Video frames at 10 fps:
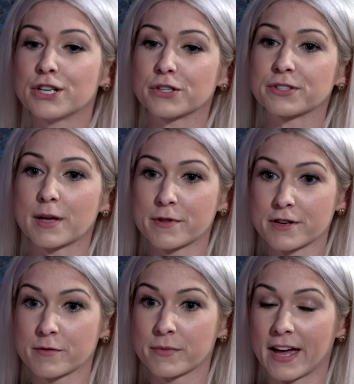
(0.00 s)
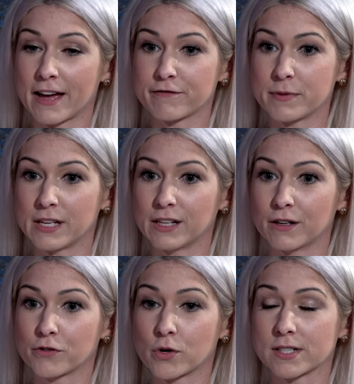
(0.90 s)
So some of them have been,
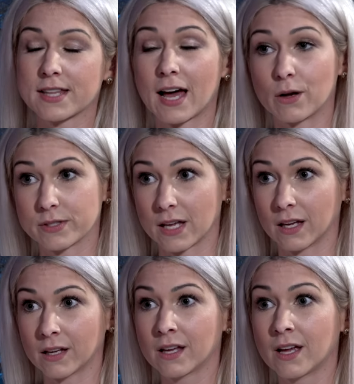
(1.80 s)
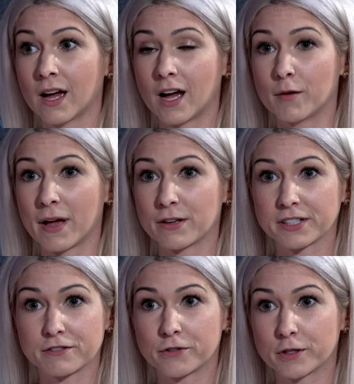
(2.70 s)
of course, the housing,
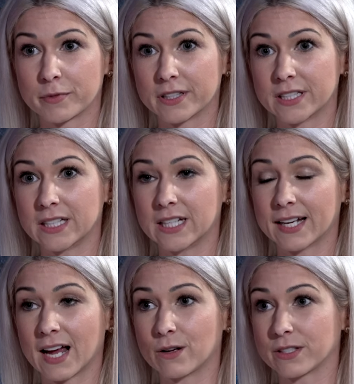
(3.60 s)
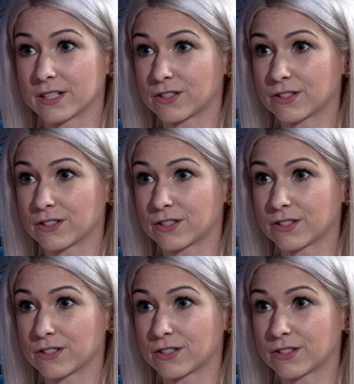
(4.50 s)
housing affordability and housing